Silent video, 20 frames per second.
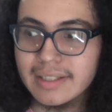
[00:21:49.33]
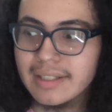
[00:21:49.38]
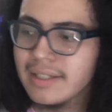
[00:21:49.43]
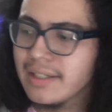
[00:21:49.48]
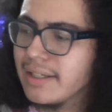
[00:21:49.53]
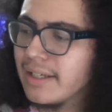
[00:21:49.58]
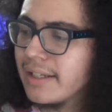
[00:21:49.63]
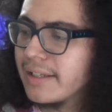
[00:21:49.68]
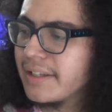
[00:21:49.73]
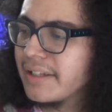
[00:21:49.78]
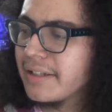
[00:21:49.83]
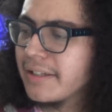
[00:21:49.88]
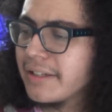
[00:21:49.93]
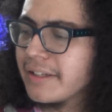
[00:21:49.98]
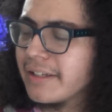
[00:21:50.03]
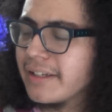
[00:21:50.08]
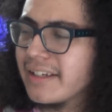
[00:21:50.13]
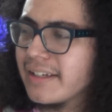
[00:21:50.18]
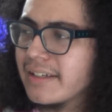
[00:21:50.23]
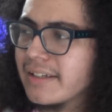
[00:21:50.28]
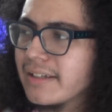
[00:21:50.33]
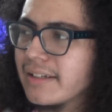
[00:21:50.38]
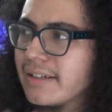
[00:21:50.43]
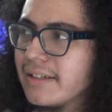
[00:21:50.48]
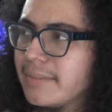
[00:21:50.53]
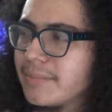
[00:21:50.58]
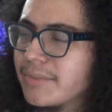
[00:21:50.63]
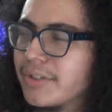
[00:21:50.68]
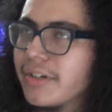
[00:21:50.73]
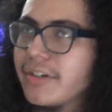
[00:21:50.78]
I think like,
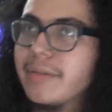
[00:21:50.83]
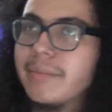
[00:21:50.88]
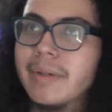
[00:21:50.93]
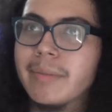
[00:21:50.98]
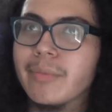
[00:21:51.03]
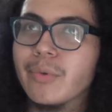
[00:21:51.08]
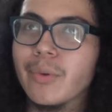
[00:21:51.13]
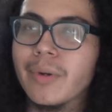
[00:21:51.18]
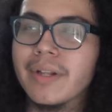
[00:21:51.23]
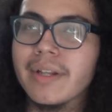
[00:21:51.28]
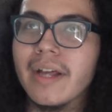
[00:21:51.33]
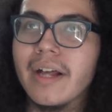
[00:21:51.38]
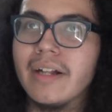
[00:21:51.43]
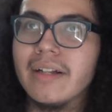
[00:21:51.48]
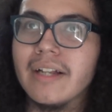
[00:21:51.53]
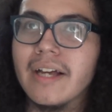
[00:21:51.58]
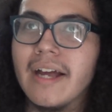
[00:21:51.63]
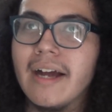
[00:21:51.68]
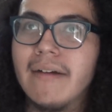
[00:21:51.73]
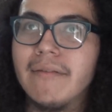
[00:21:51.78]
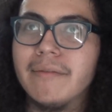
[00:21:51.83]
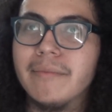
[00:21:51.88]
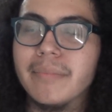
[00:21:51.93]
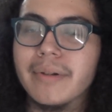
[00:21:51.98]
I'm trying to remember where the hell I have them,